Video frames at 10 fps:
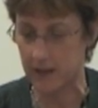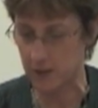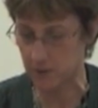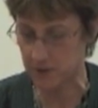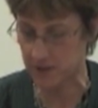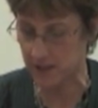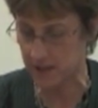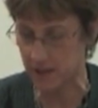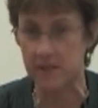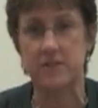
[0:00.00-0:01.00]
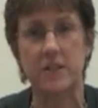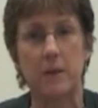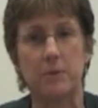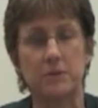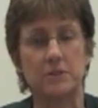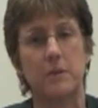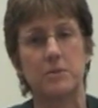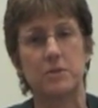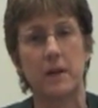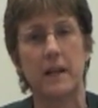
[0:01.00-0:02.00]
and you would see that the staples come
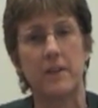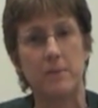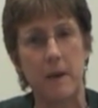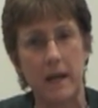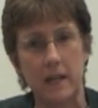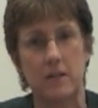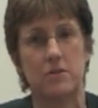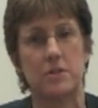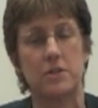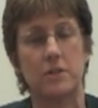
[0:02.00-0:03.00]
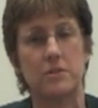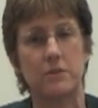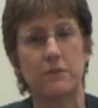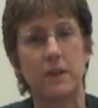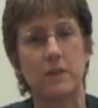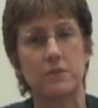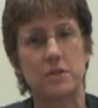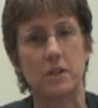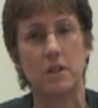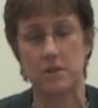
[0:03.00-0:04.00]
straight out the back, and you just use your fingers
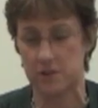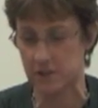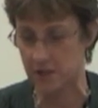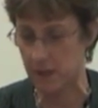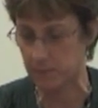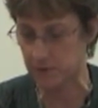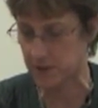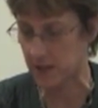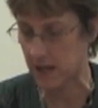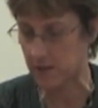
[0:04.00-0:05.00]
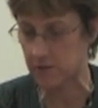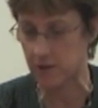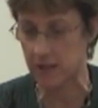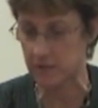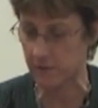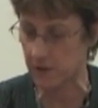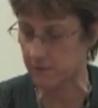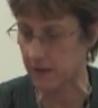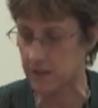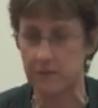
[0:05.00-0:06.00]
to close the staples together. So that's very
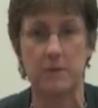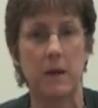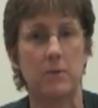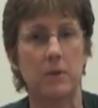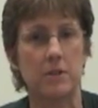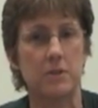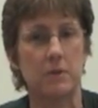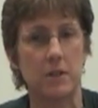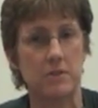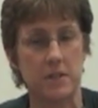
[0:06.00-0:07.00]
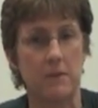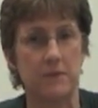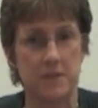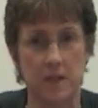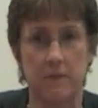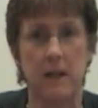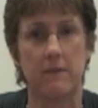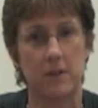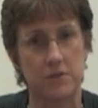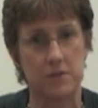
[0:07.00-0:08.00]
effective. You might want to do it yourself instead of
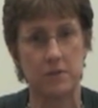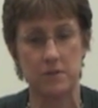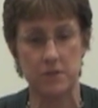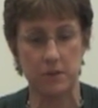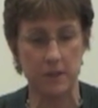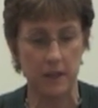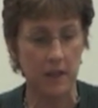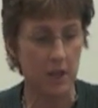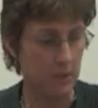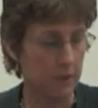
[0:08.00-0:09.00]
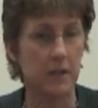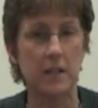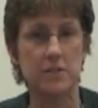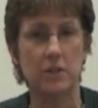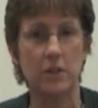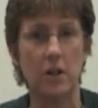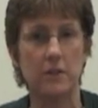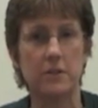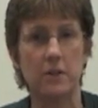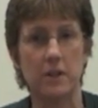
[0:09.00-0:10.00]
having your students do it, but it is a good
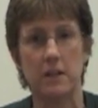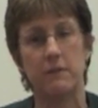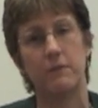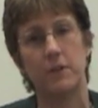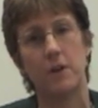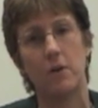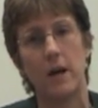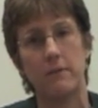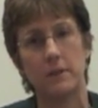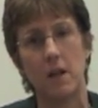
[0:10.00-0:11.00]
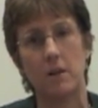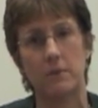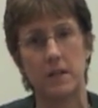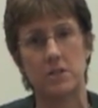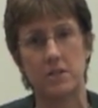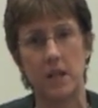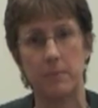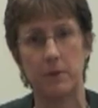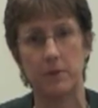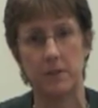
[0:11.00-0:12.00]
alternative if you don't have a long reach
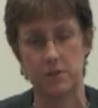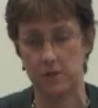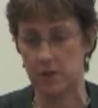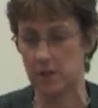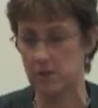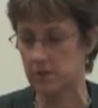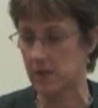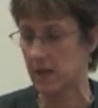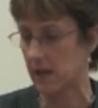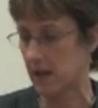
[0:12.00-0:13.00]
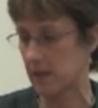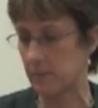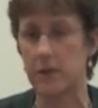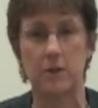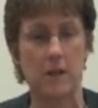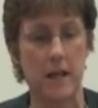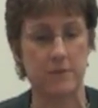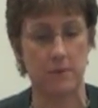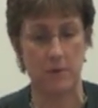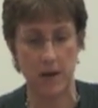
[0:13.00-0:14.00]
stapler that you can use in your
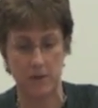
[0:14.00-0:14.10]
classroom or